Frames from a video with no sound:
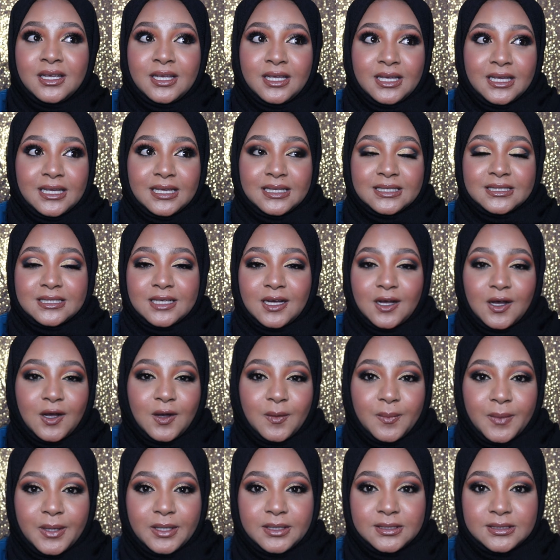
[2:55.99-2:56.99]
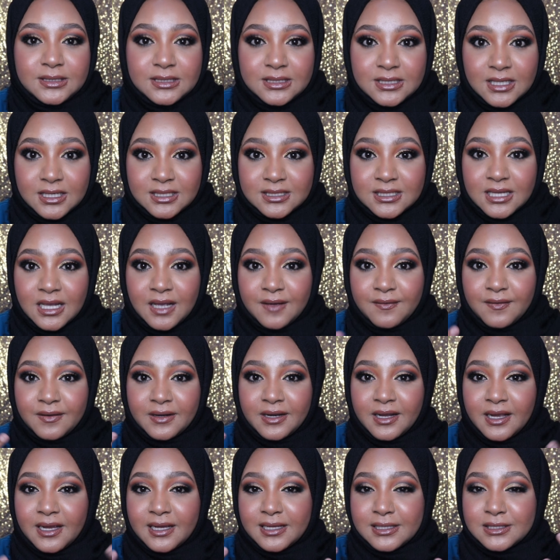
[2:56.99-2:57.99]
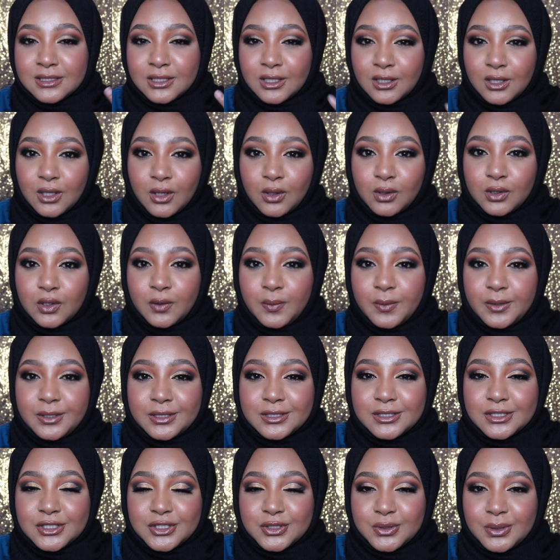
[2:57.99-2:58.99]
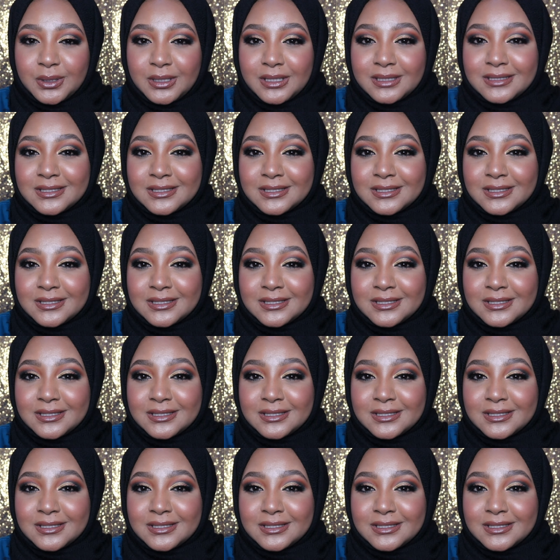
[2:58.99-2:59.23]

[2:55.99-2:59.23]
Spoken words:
and it does have a nice glow luminous to it.